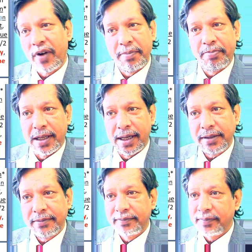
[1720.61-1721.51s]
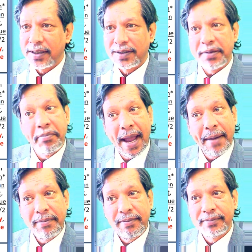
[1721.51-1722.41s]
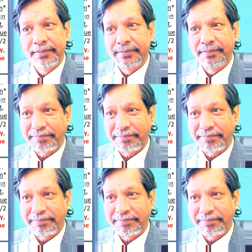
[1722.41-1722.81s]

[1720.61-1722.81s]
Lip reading: Be very polite. Say ma'am.